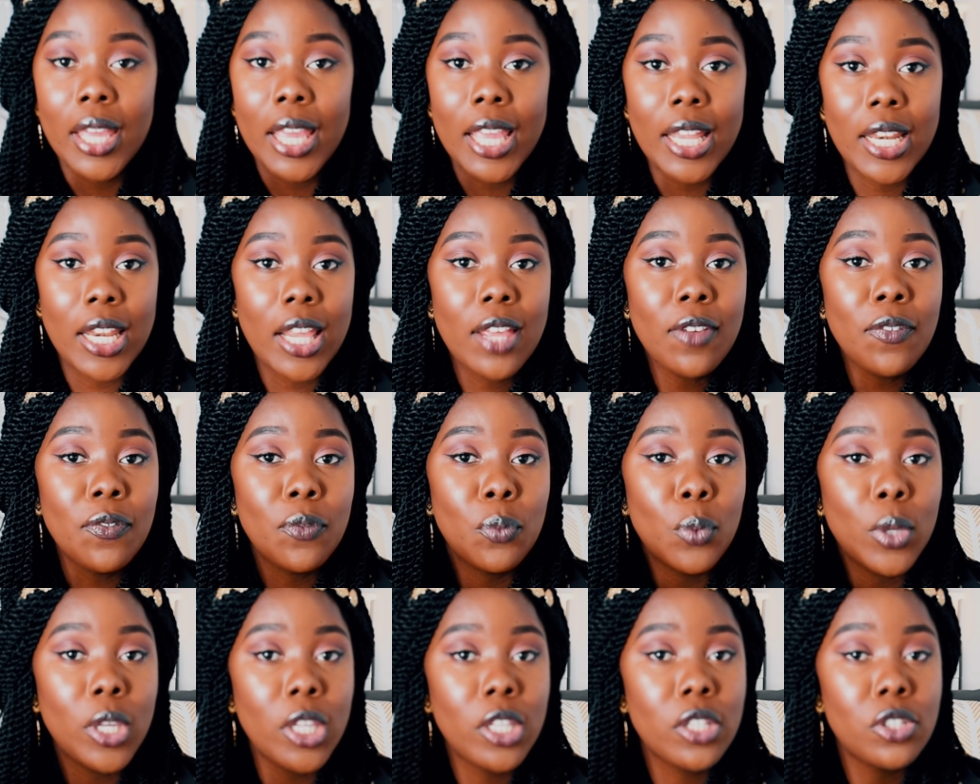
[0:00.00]
And if
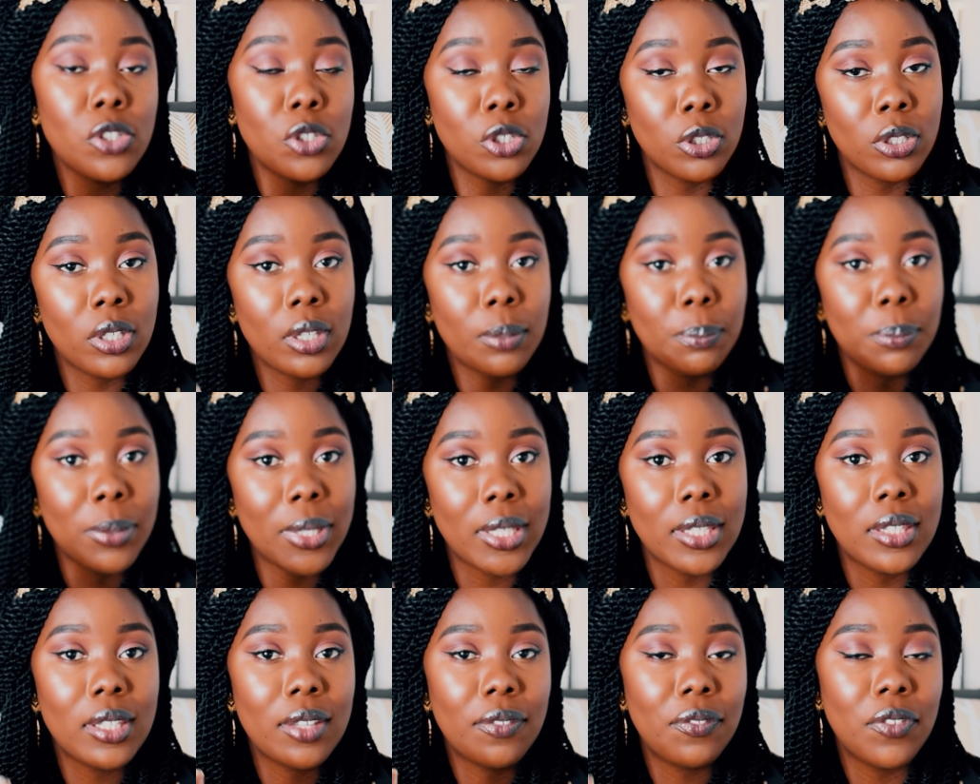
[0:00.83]
we should
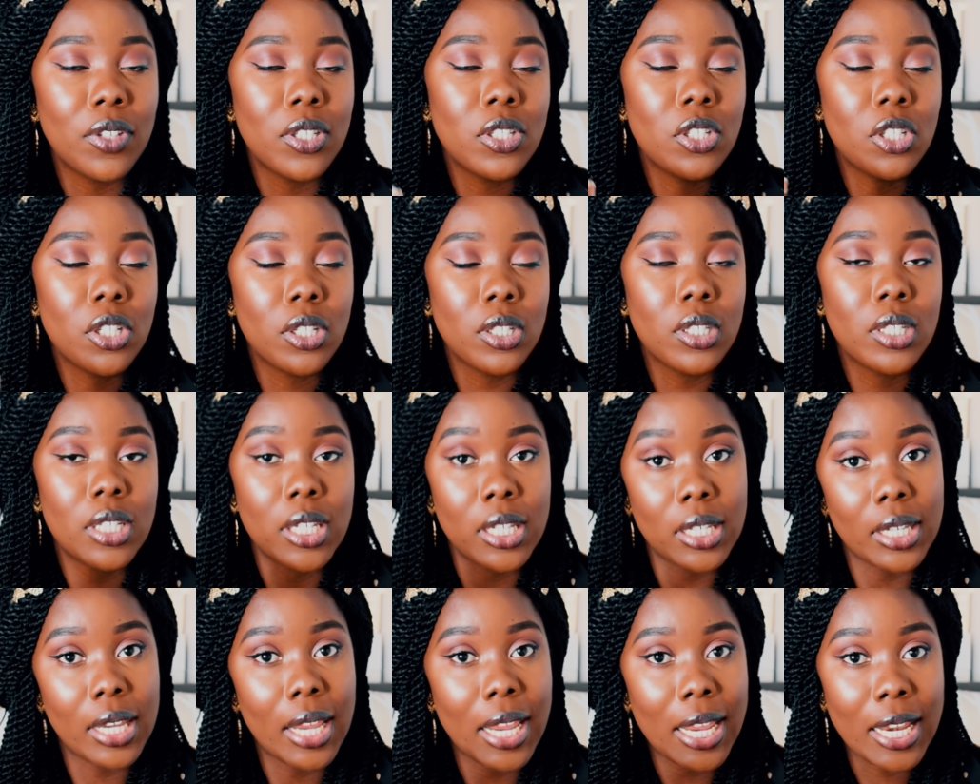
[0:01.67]
be deficient
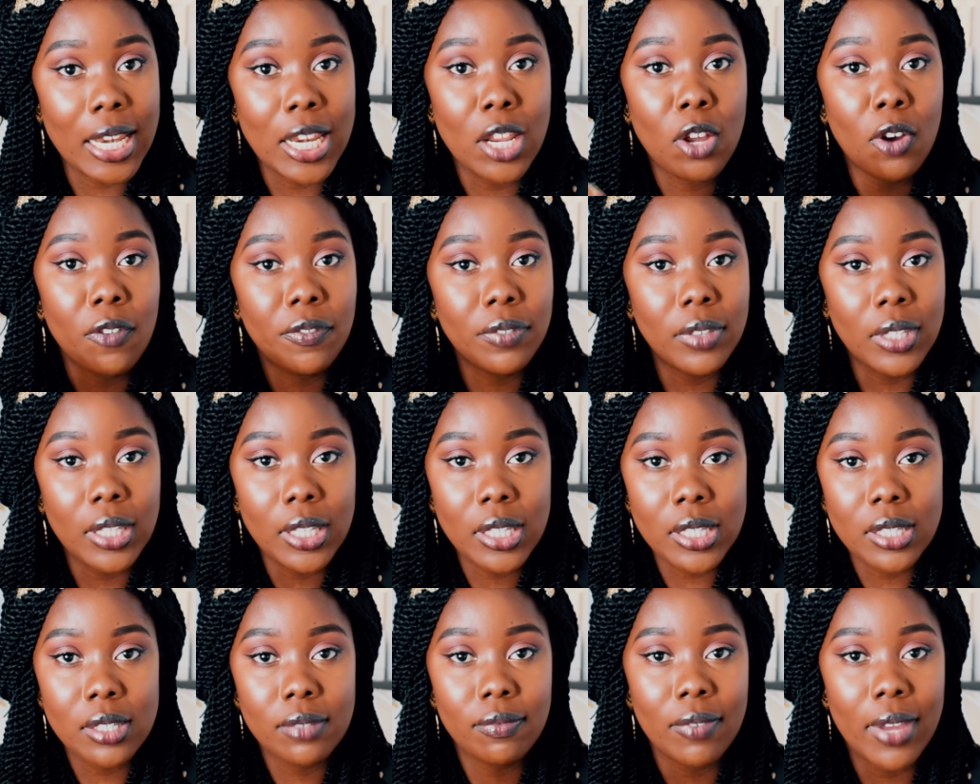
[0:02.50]
in any of
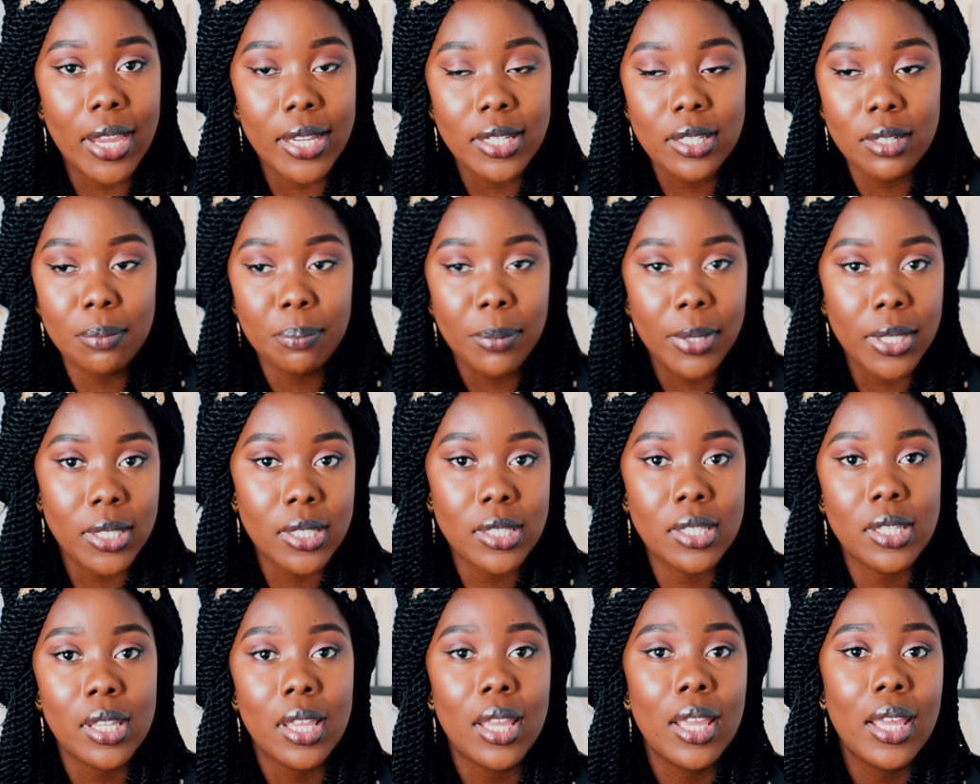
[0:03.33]
these
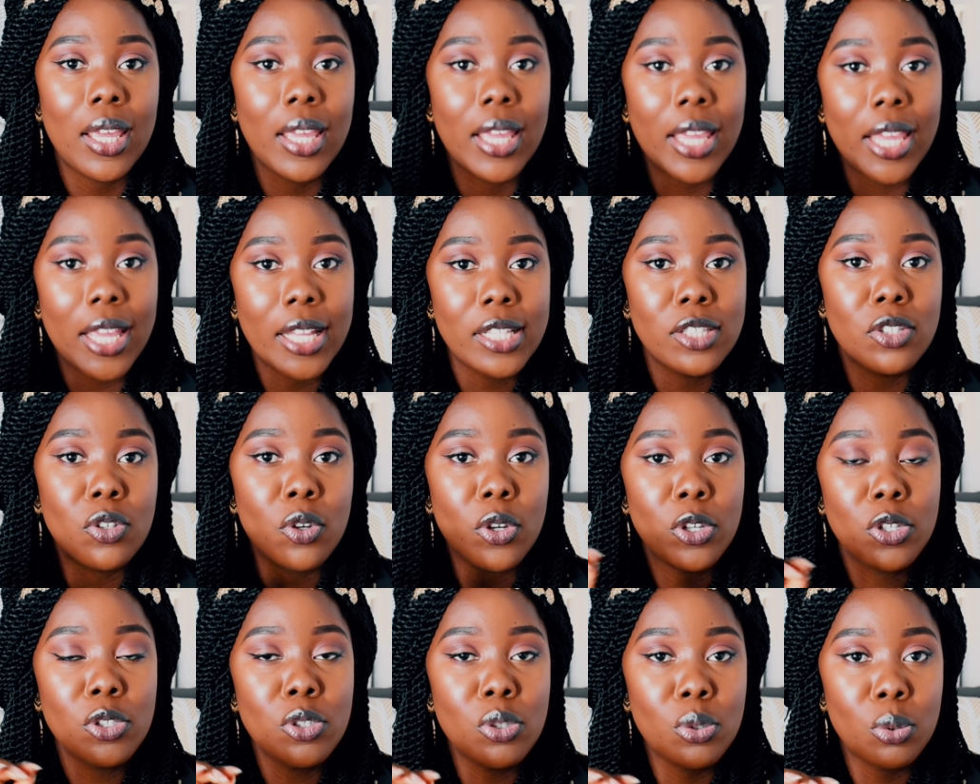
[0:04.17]
vitamins, it's
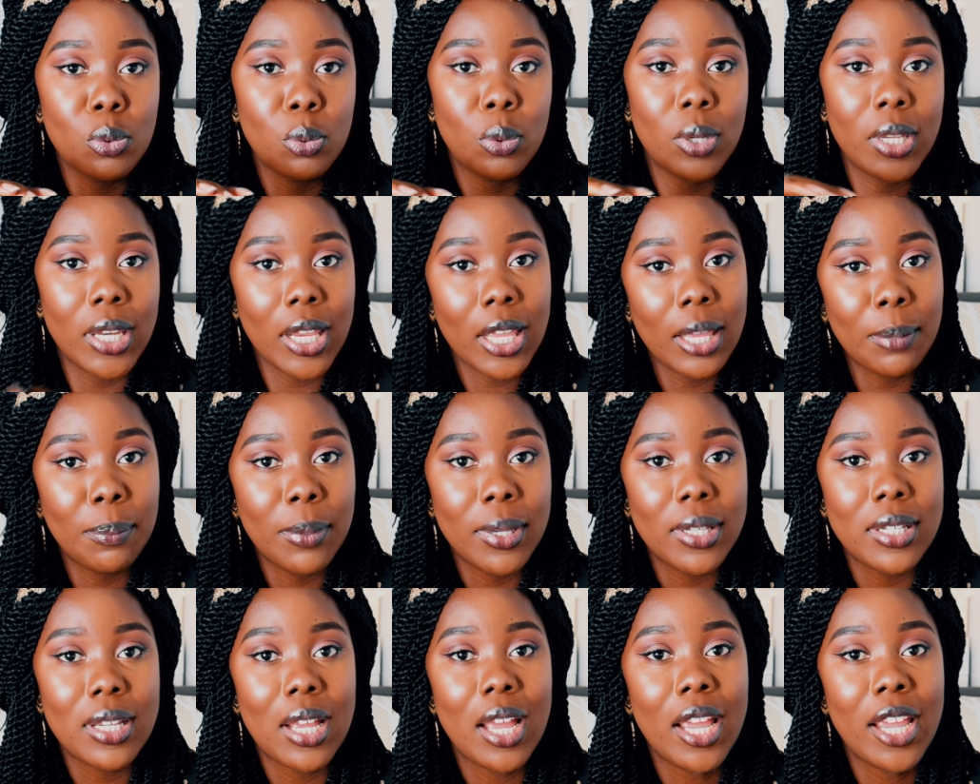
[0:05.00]
going to
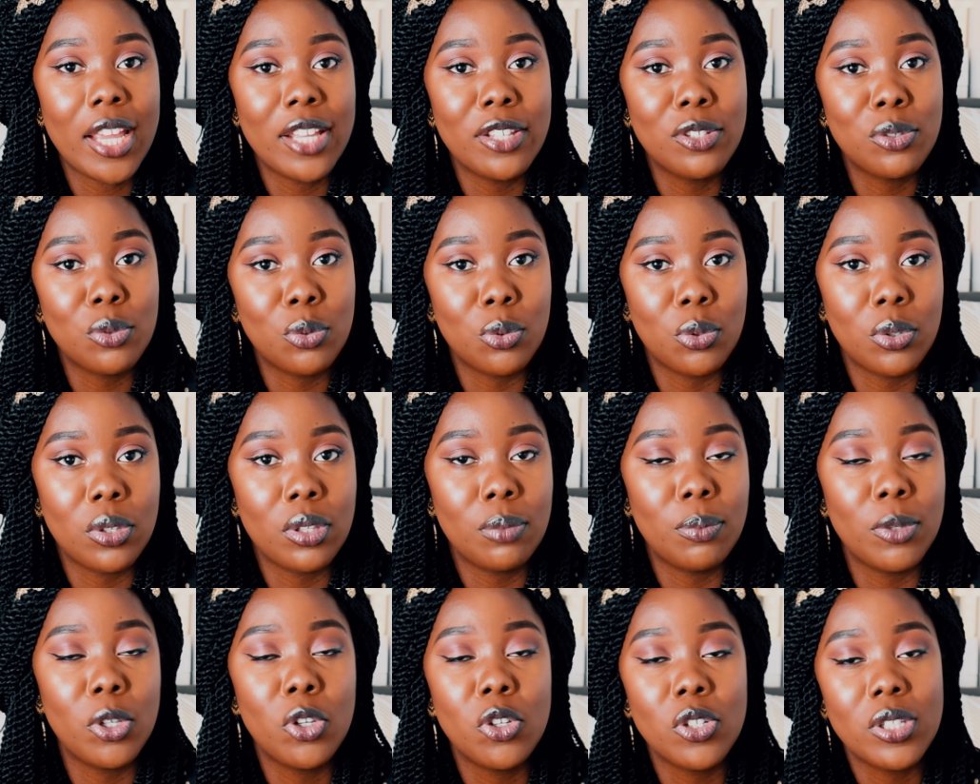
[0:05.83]
inhibit a hair's
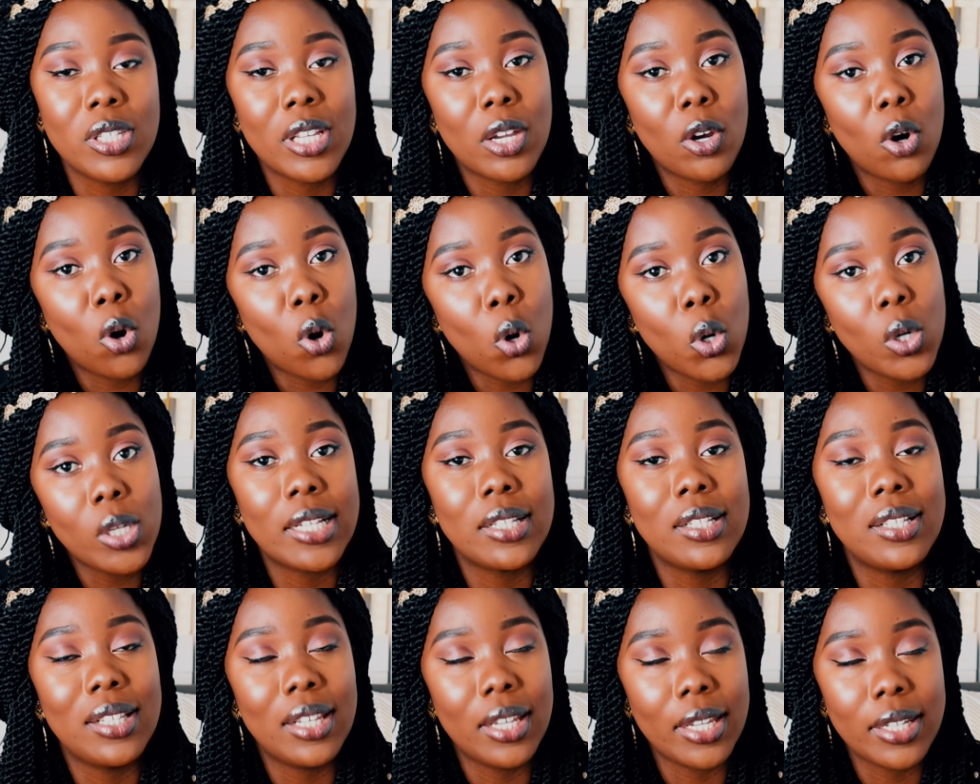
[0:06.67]
growth because they're all
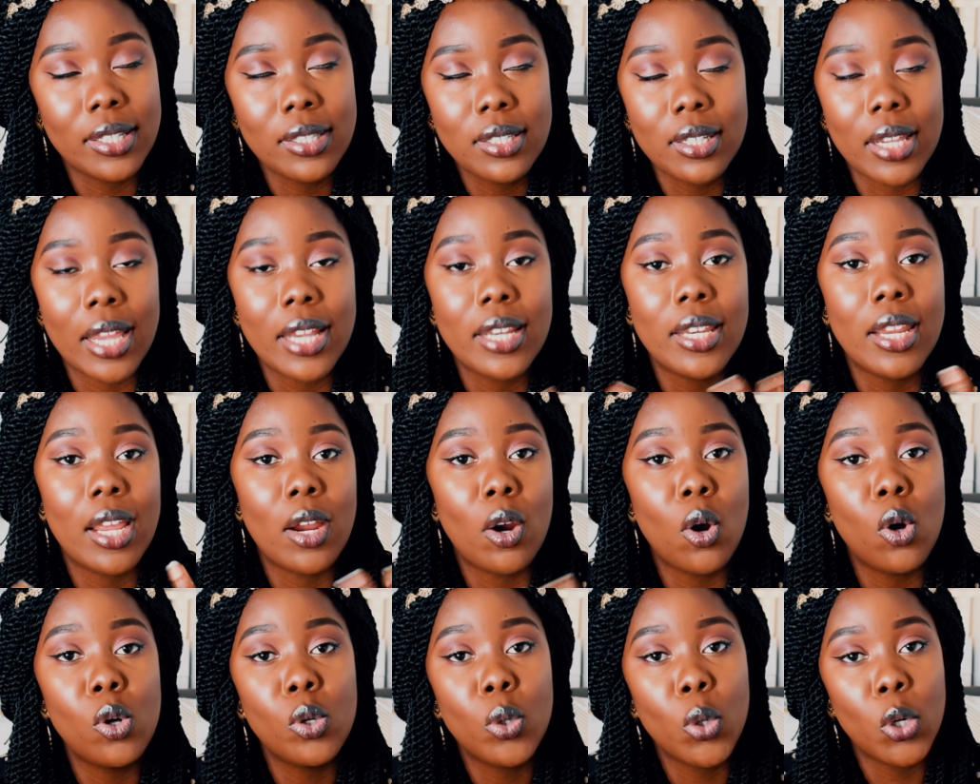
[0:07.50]
linked and
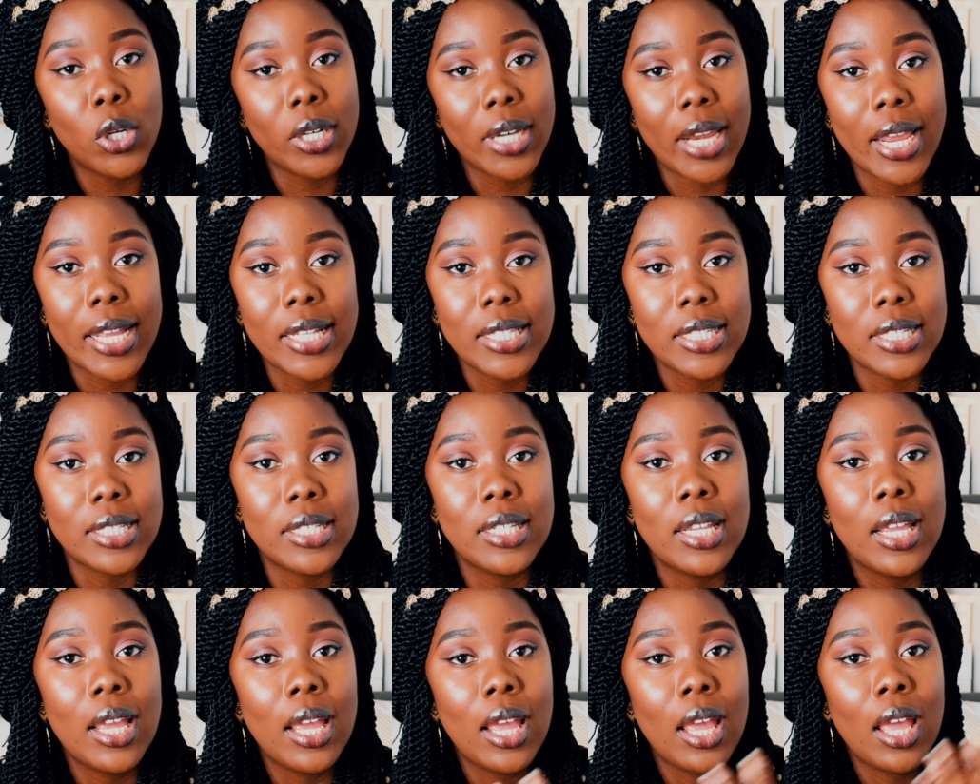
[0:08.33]
they're all connected.